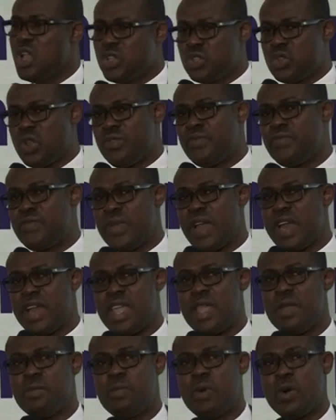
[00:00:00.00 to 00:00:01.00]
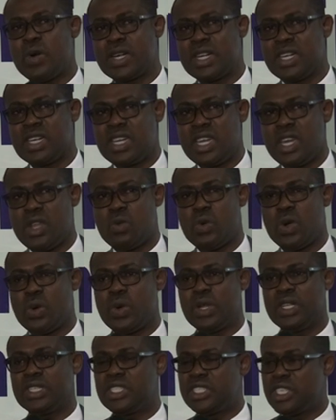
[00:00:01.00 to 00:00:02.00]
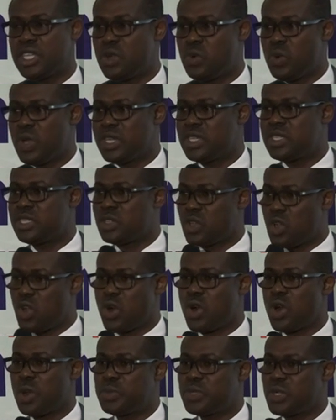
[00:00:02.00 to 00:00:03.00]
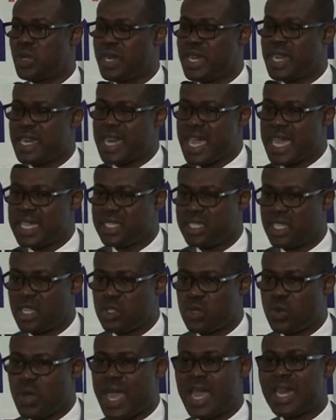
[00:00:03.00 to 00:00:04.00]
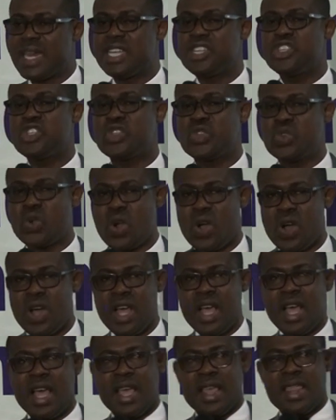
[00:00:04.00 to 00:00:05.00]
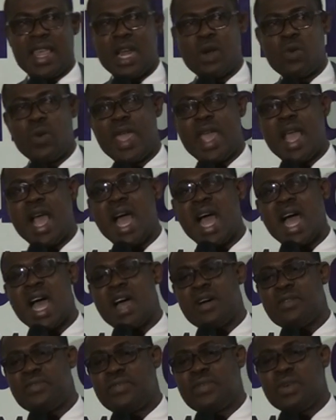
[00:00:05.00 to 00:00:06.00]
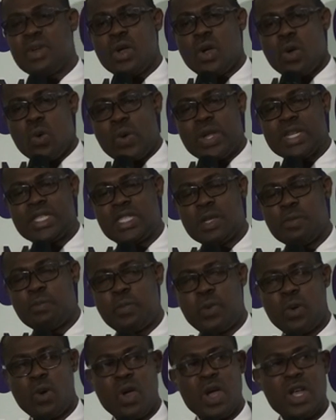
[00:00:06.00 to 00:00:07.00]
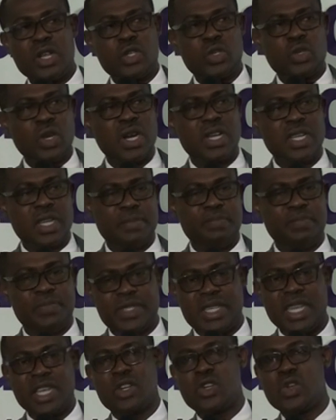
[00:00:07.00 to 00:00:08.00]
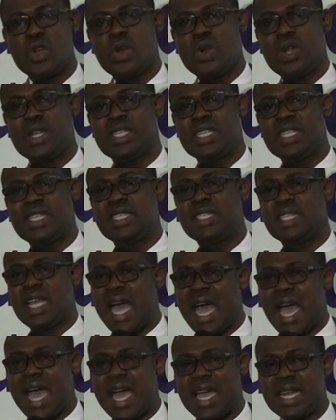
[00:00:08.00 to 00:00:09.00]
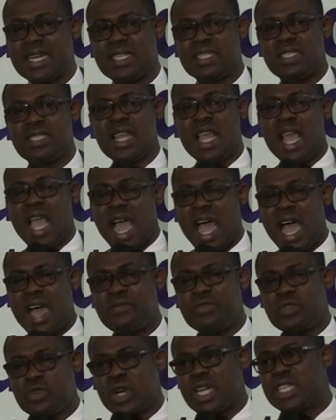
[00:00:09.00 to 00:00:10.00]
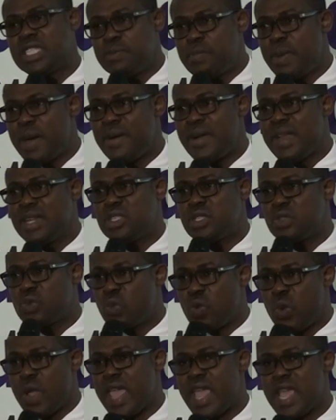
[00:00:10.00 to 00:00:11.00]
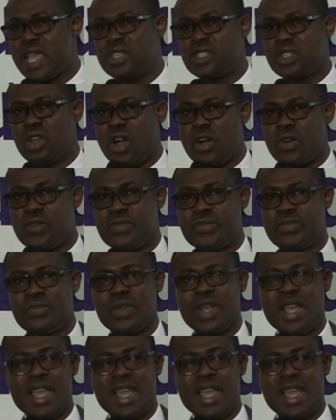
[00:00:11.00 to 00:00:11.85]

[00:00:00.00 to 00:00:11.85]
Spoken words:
So very importantly, we will deal with corruption in that sector and ensure that we deploy technologies and have transparent ways of